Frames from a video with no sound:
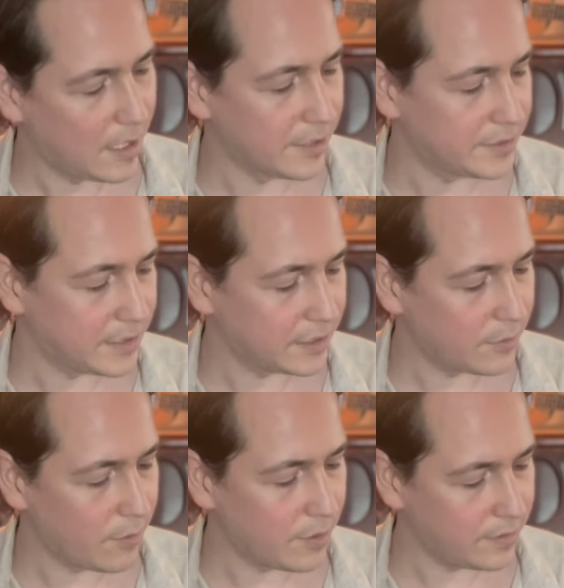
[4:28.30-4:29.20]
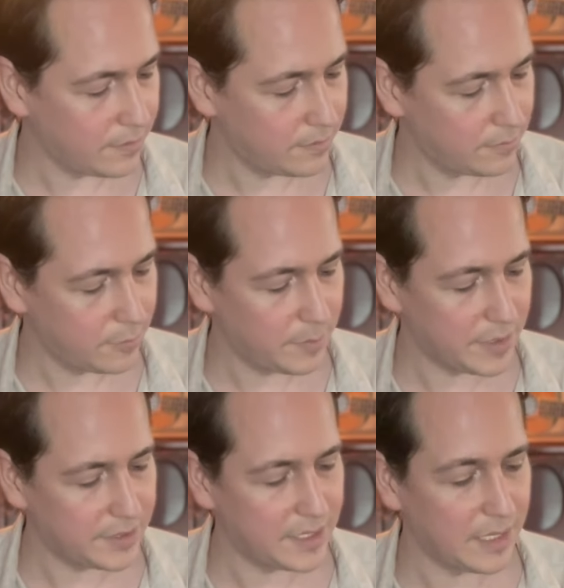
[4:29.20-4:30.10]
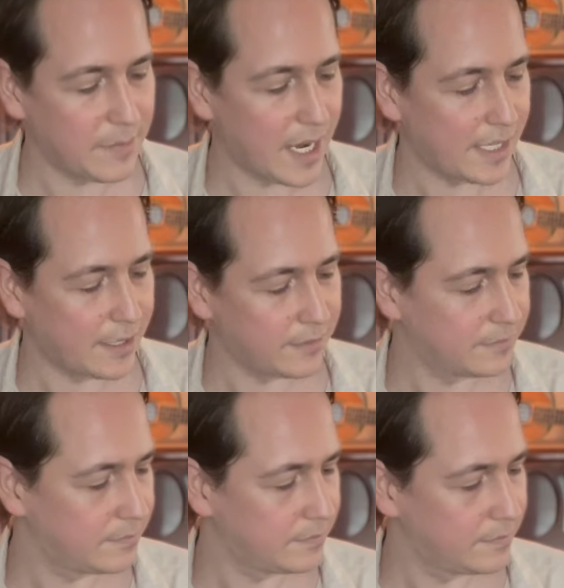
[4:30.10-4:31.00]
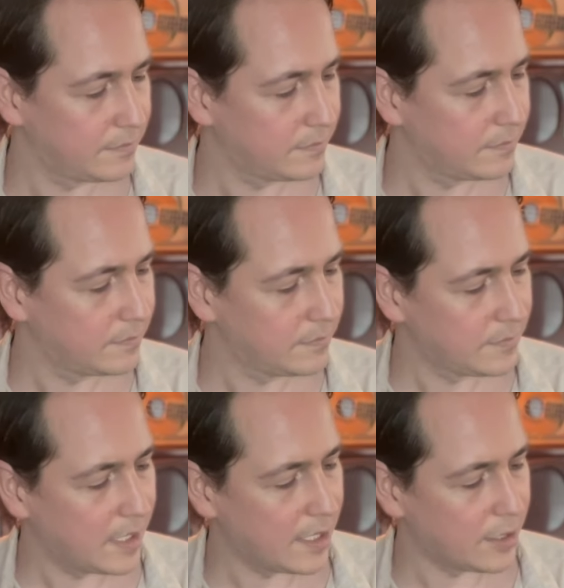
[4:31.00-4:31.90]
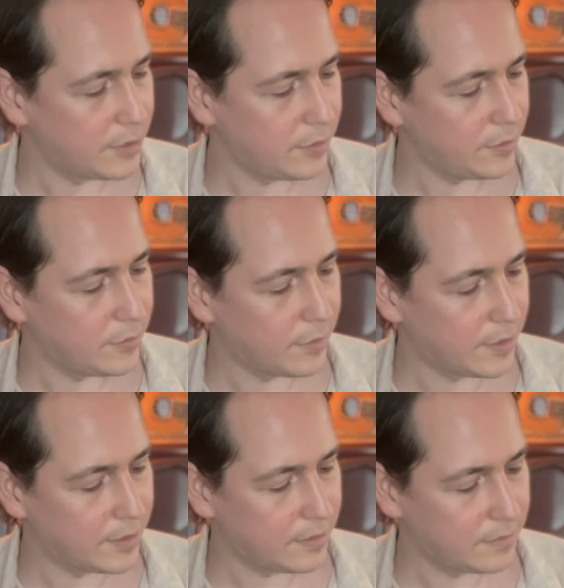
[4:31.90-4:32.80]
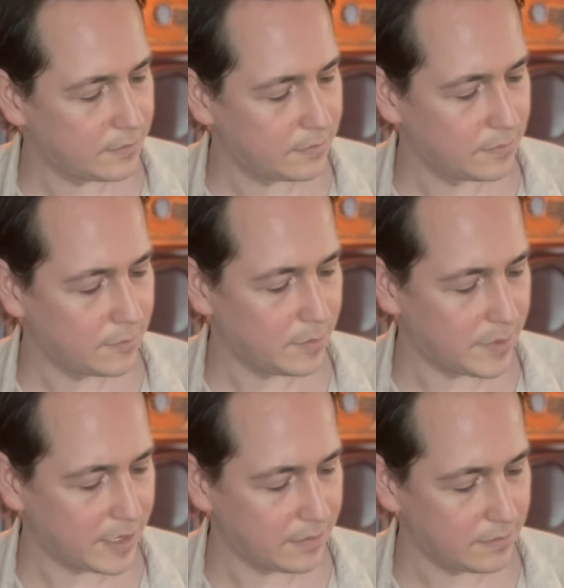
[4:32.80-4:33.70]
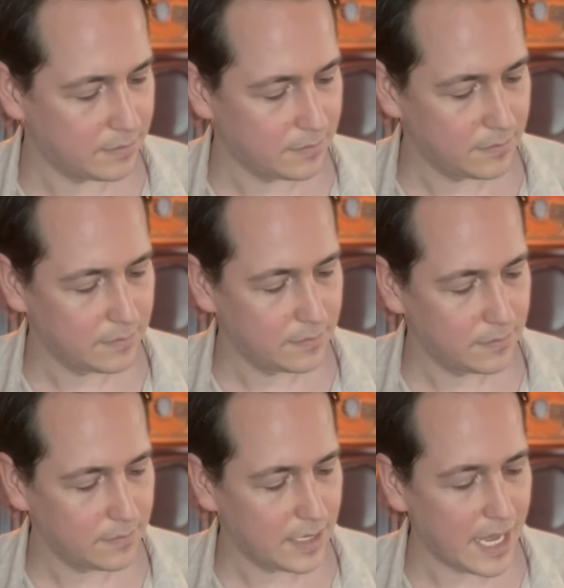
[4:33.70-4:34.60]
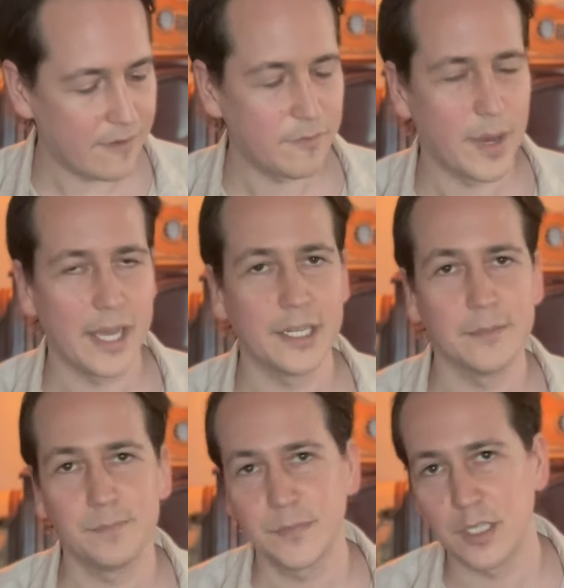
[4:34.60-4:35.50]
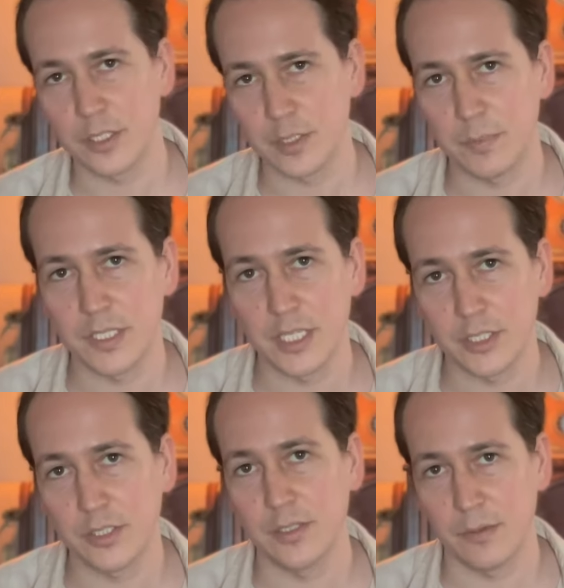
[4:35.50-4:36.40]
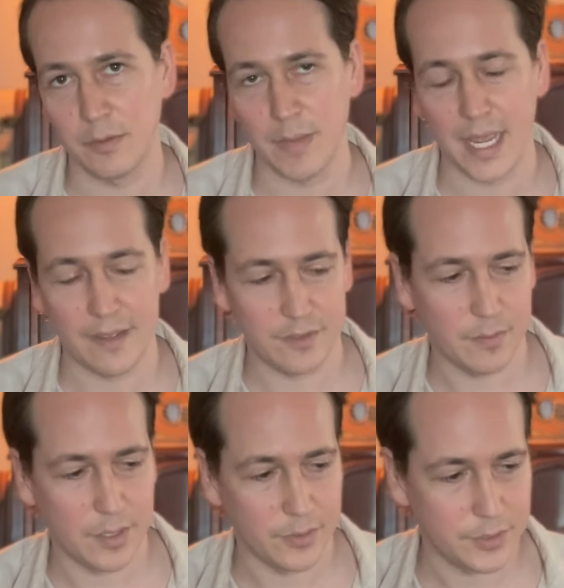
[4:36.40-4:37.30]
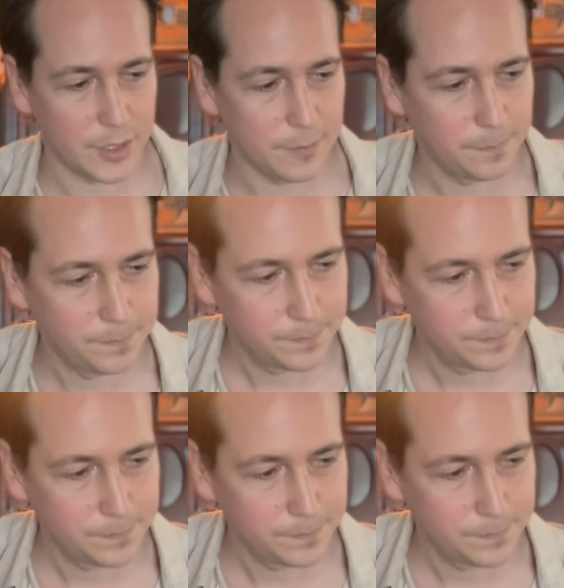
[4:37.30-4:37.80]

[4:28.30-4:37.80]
Our 6th chord would be C minor, and our 2 chord would be F minor. So there's a potential that we might have some of those too.